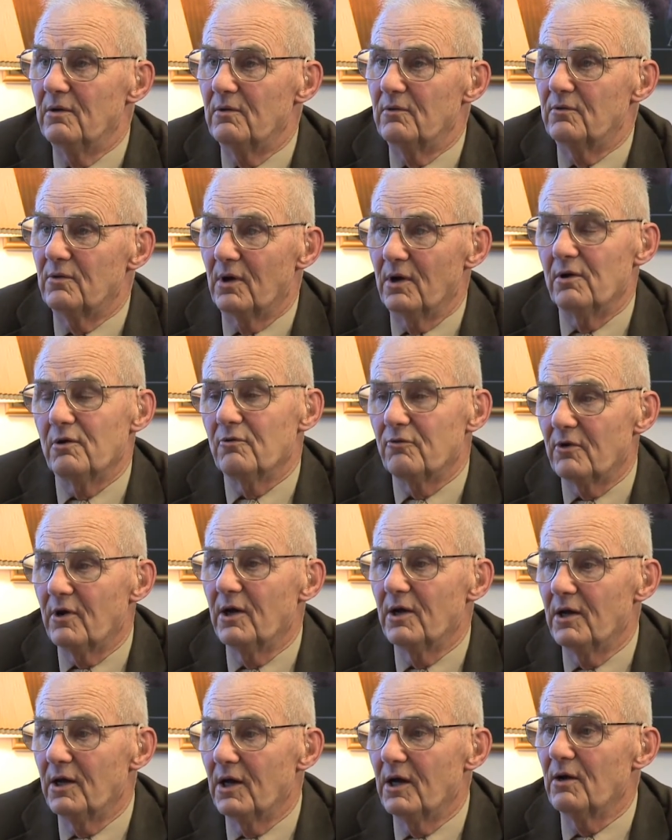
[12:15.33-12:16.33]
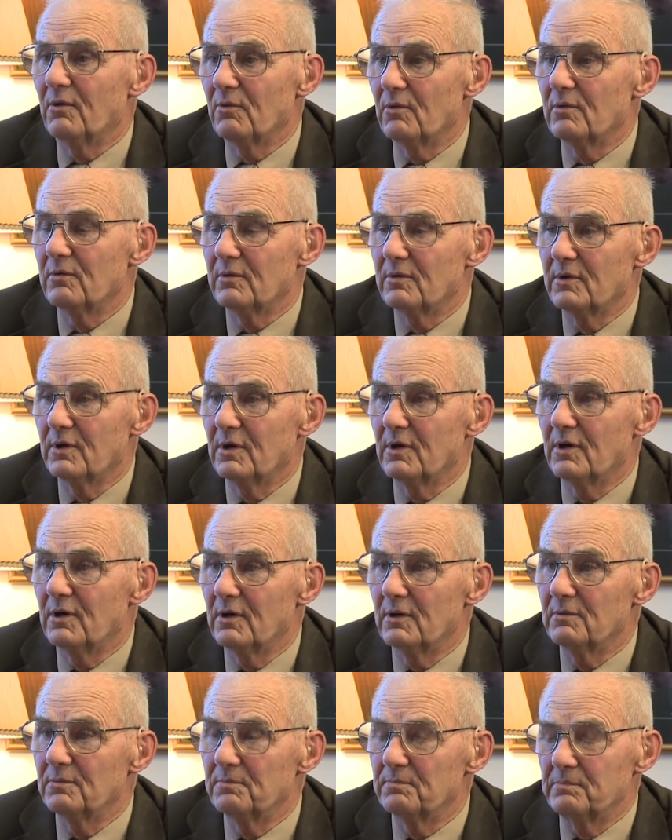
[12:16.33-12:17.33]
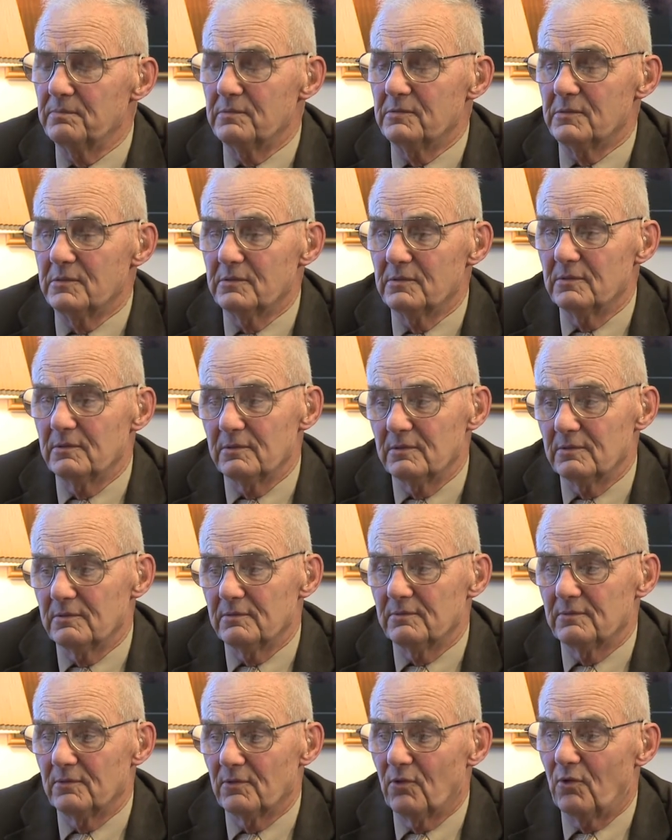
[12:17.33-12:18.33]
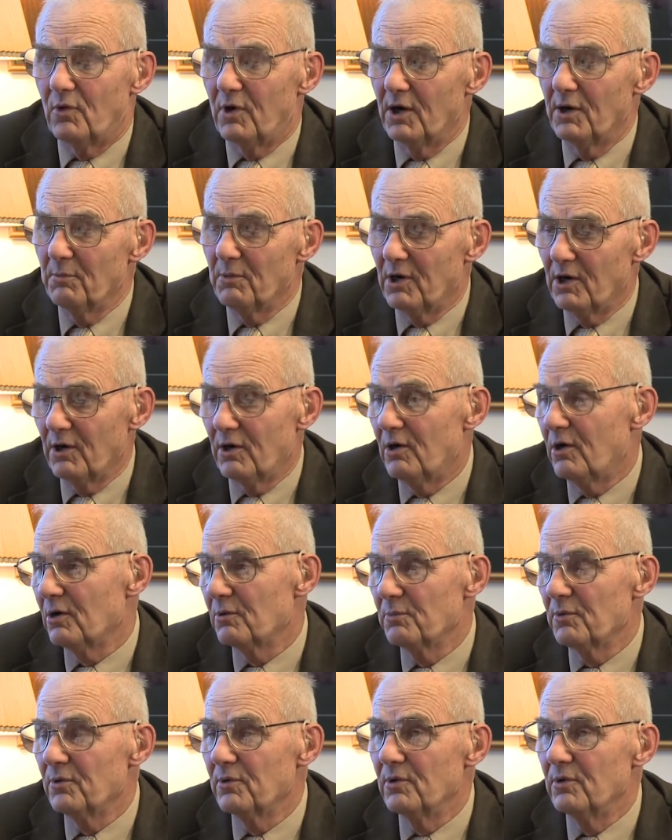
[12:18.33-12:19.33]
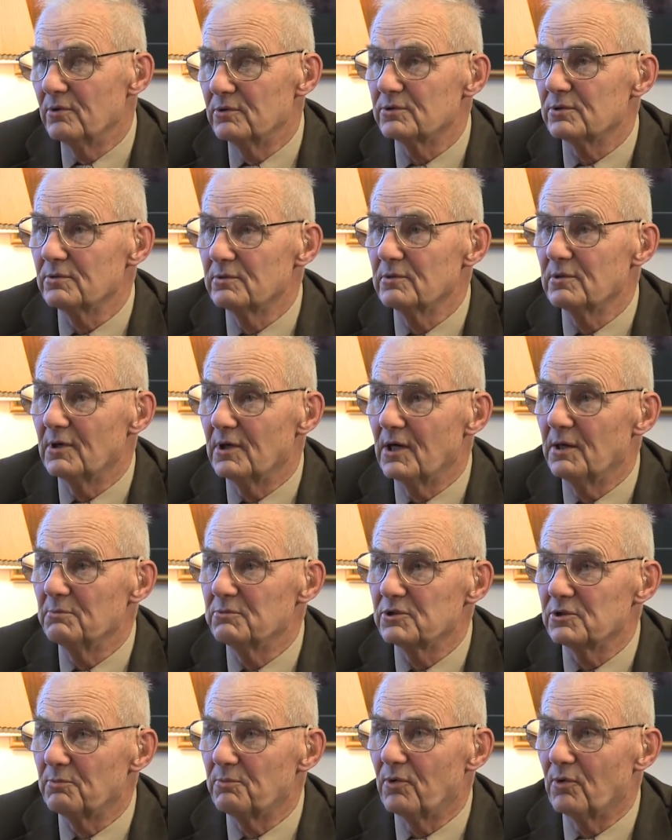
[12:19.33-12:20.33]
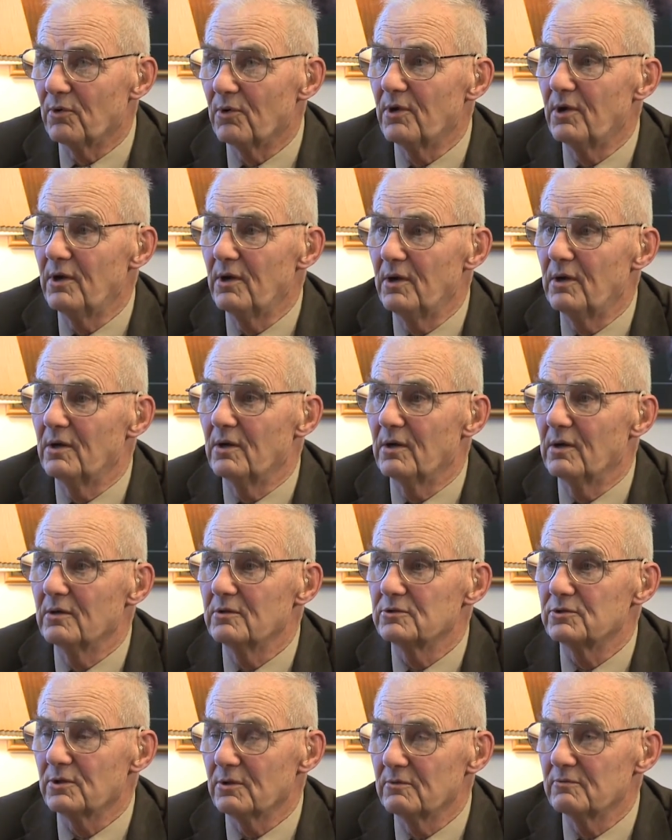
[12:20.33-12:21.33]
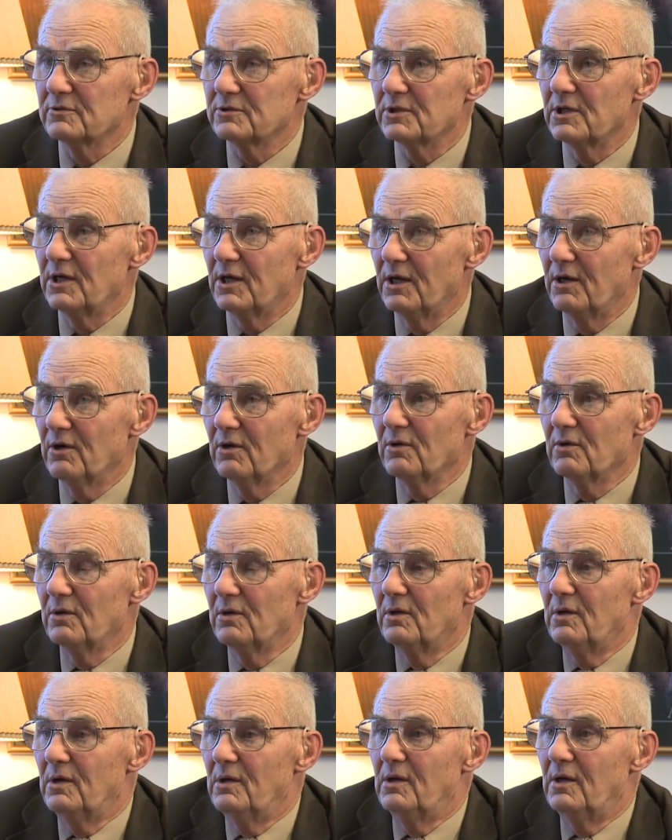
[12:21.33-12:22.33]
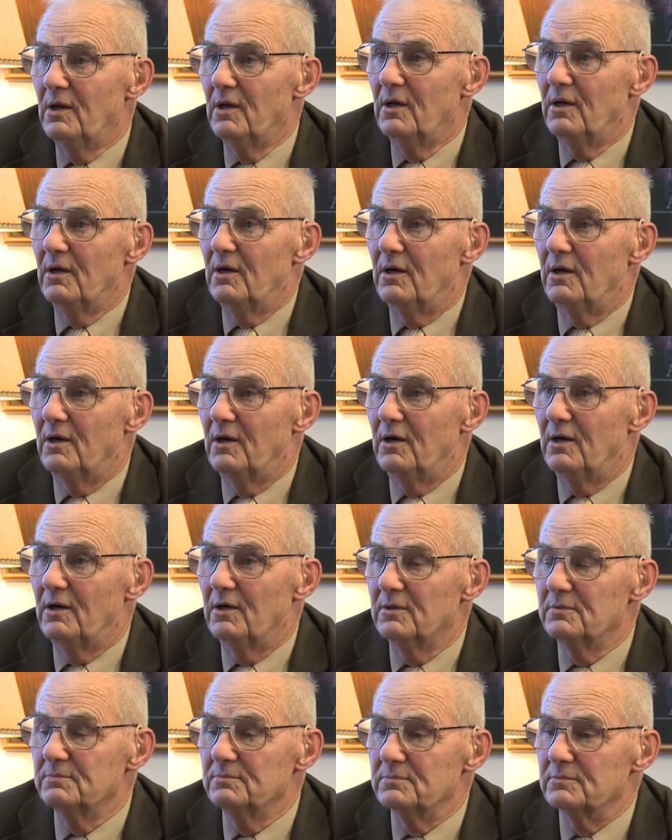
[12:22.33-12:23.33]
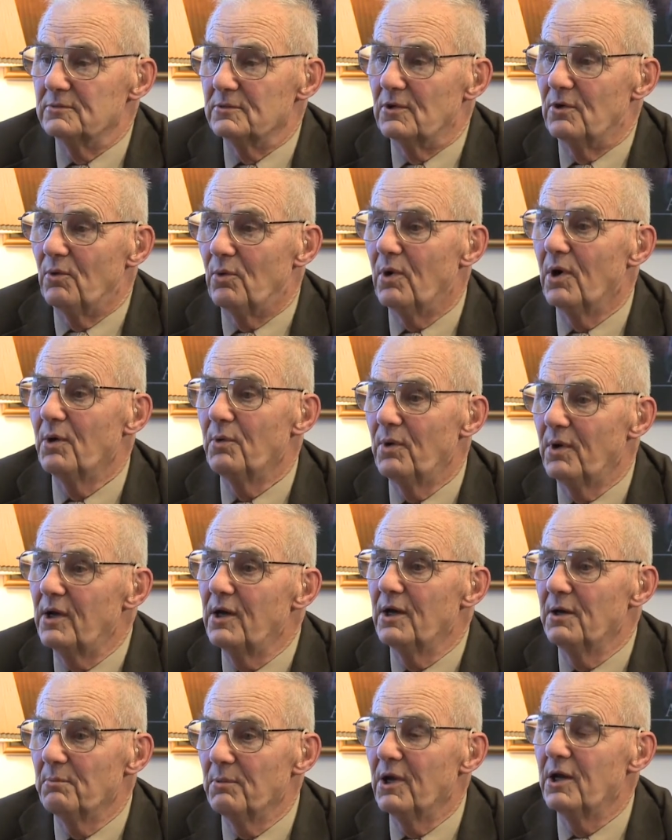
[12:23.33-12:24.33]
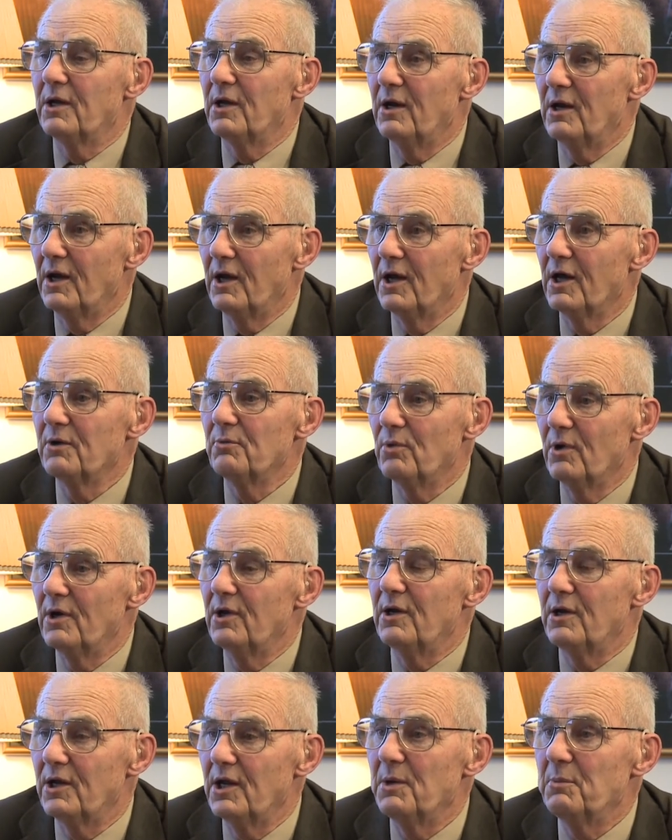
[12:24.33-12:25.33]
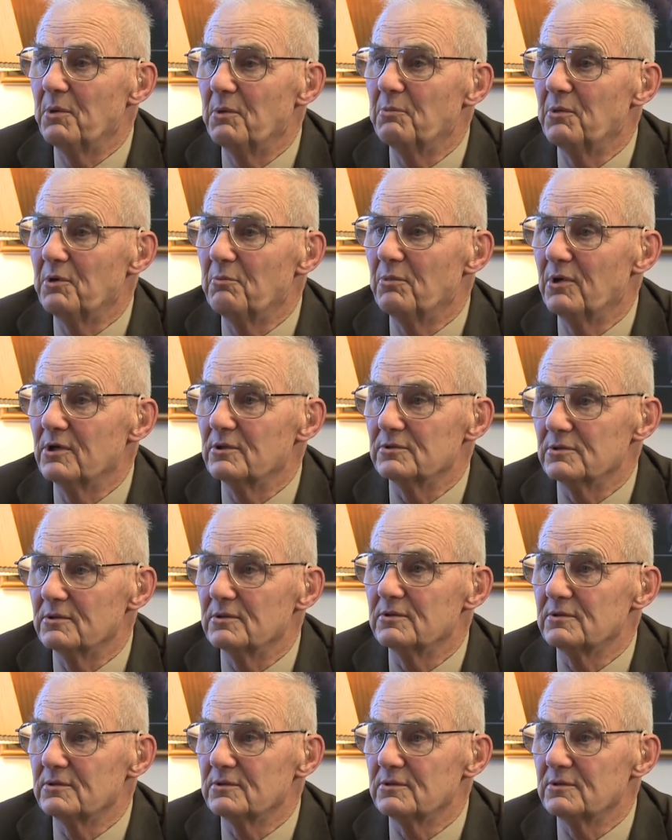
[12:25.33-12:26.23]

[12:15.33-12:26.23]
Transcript: trying to find out uh, why my hog producer that I'm supporting, servicing here, uh, why we can't make any headway to keep him in business.